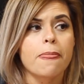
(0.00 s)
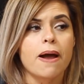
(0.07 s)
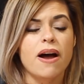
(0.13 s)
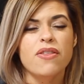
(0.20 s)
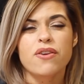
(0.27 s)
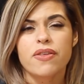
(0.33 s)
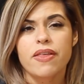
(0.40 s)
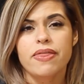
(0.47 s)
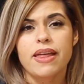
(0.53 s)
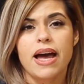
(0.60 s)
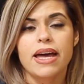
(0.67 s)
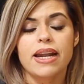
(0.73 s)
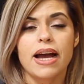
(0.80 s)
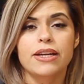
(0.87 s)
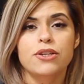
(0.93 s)
Other than
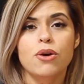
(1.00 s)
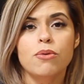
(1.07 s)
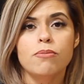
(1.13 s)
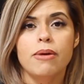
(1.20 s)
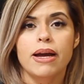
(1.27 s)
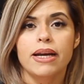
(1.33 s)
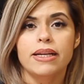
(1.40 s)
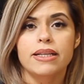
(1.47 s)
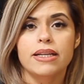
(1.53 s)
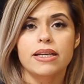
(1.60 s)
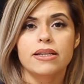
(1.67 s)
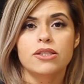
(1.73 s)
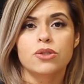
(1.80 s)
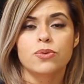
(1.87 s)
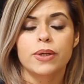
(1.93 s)
that, I don't mind
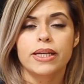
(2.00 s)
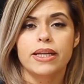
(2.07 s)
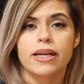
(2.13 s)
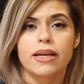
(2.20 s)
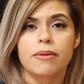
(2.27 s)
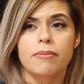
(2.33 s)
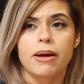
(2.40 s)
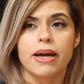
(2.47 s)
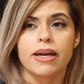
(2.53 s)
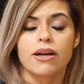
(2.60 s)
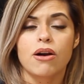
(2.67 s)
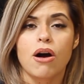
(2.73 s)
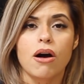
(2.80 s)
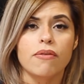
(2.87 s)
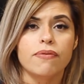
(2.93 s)
sweetening my
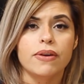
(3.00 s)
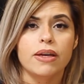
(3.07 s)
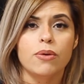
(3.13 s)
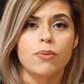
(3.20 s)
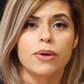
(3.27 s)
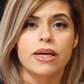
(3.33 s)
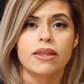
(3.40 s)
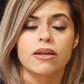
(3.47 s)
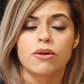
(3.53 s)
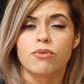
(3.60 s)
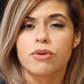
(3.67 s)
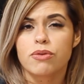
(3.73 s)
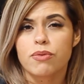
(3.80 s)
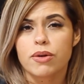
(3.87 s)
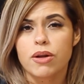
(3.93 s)
coffee with
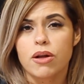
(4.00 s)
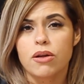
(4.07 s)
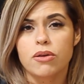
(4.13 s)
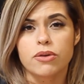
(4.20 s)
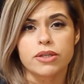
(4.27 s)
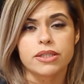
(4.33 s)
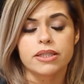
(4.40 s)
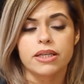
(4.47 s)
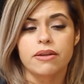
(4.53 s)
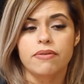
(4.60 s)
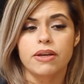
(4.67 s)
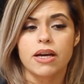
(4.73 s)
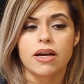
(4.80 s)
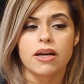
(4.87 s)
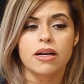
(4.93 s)
erythritol or
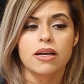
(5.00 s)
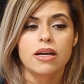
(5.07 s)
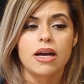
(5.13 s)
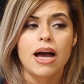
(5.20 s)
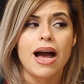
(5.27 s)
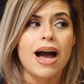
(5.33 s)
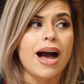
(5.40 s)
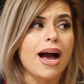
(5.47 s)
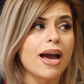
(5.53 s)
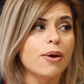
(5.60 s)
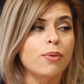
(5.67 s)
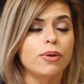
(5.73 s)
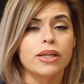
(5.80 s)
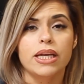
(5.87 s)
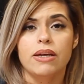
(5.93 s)
stevia. I
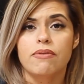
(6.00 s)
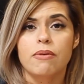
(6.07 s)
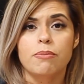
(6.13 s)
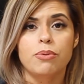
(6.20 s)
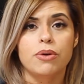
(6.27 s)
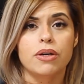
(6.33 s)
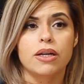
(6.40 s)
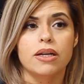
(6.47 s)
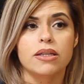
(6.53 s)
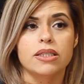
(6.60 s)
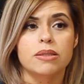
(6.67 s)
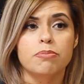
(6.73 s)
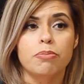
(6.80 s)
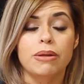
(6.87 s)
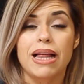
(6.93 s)
will even put a
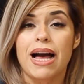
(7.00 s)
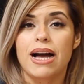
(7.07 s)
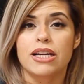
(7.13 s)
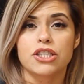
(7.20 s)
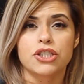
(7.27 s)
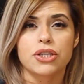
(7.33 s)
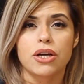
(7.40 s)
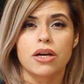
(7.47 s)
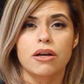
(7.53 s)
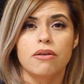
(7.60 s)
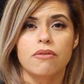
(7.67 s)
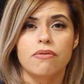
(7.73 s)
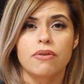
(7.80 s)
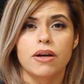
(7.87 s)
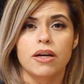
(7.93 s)
splash
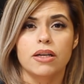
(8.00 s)
of